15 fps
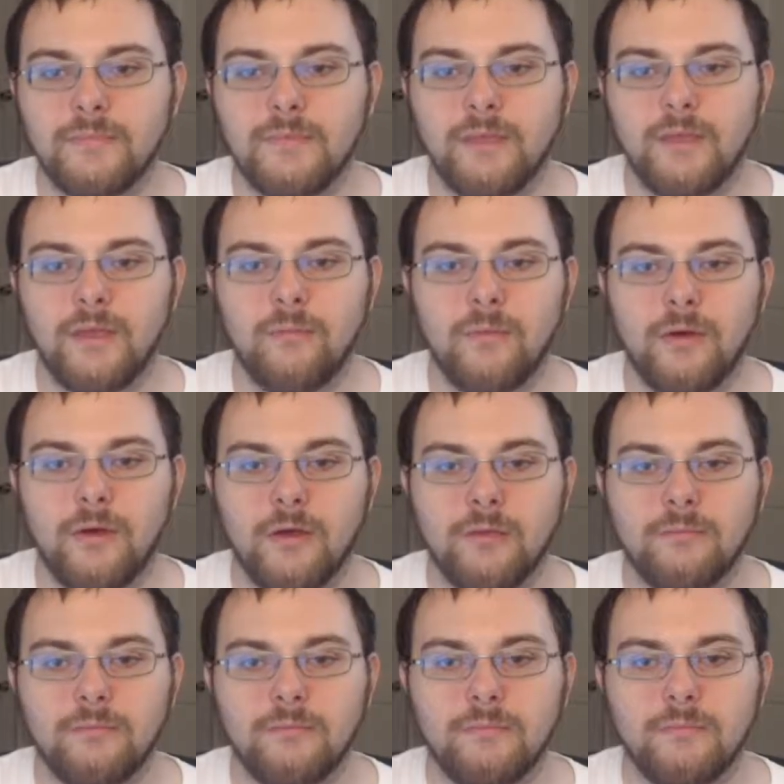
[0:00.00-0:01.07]
Hey,
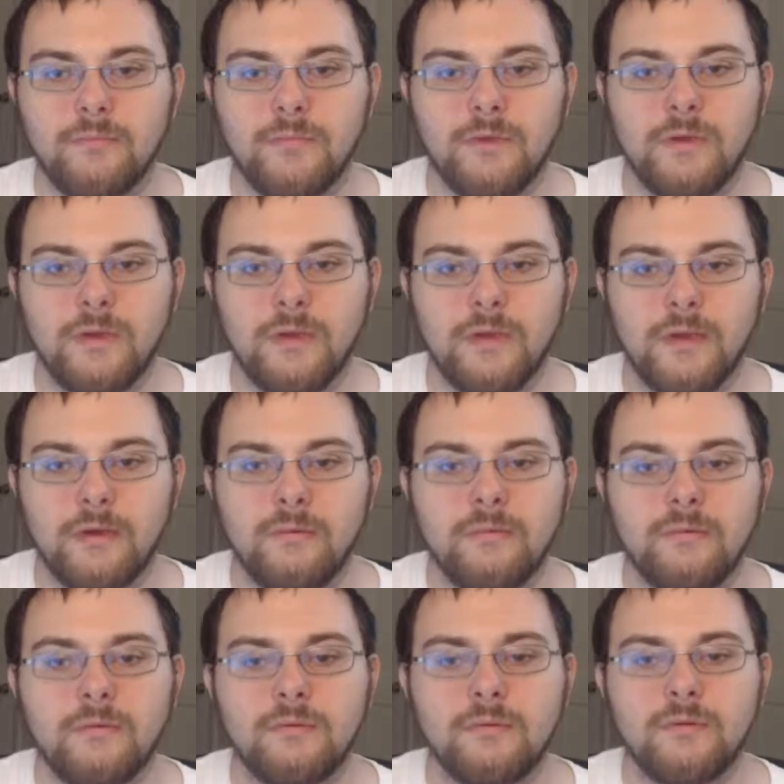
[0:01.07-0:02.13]
Mom. Yeah.
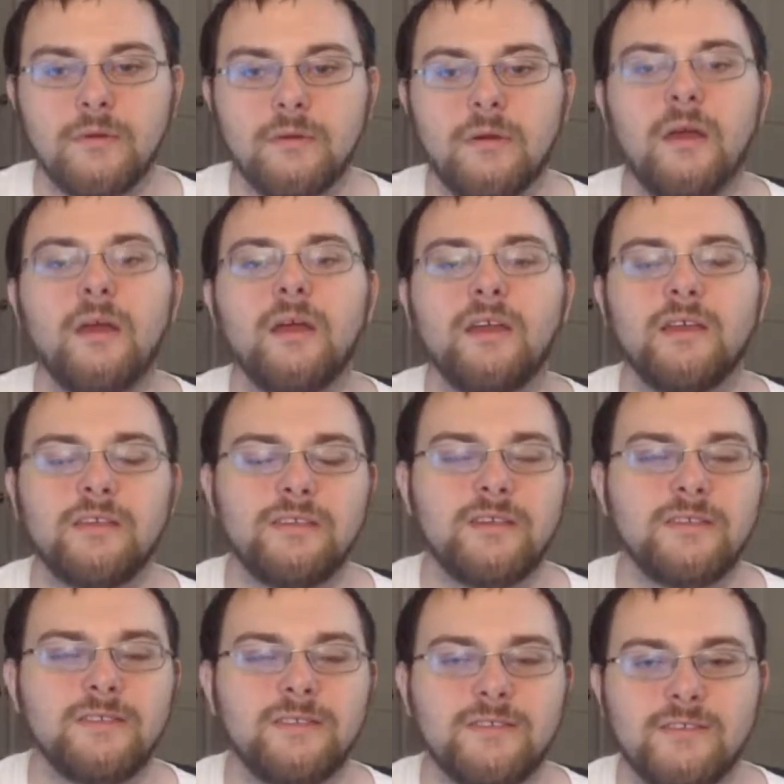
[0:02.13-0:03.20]
So he's
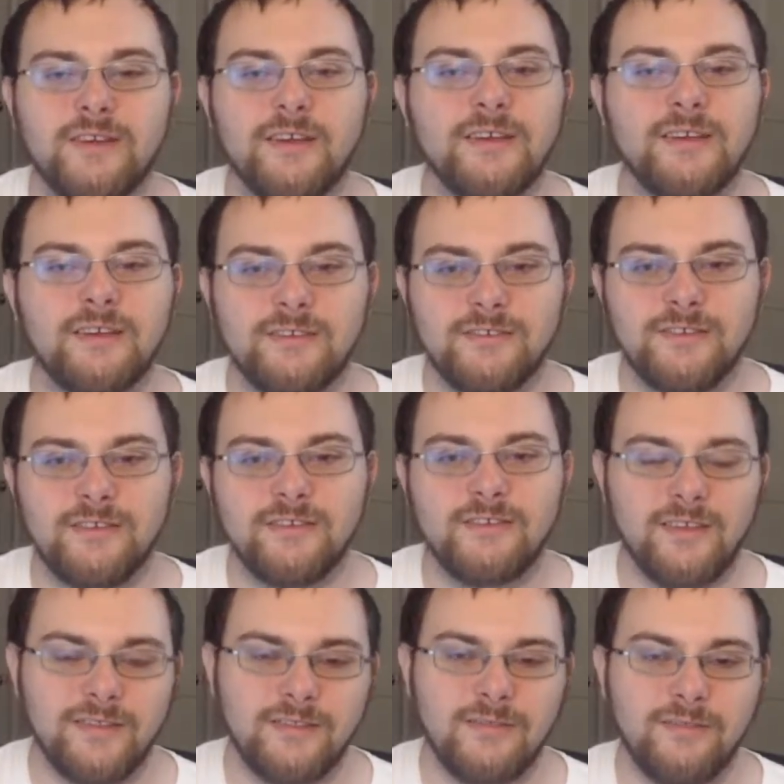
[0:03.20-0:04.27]
eating the chicken and she's
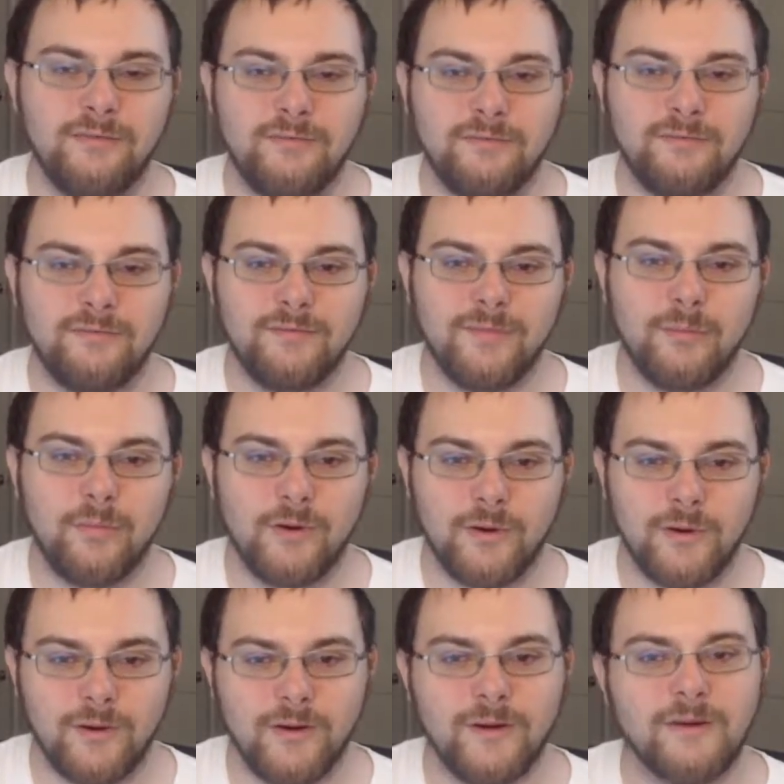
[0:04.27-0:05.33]
eating the, the
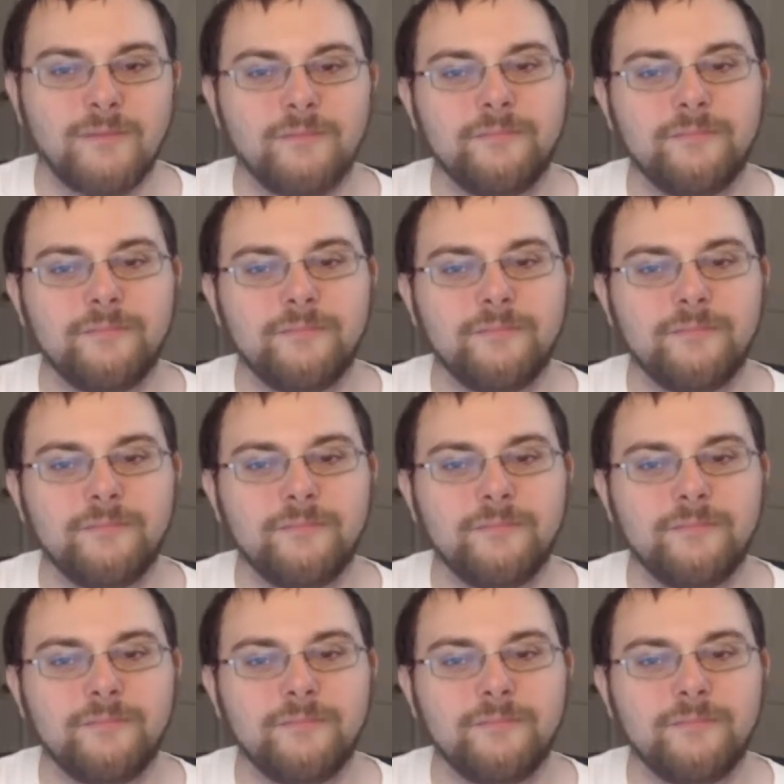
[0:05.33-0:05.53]
burger.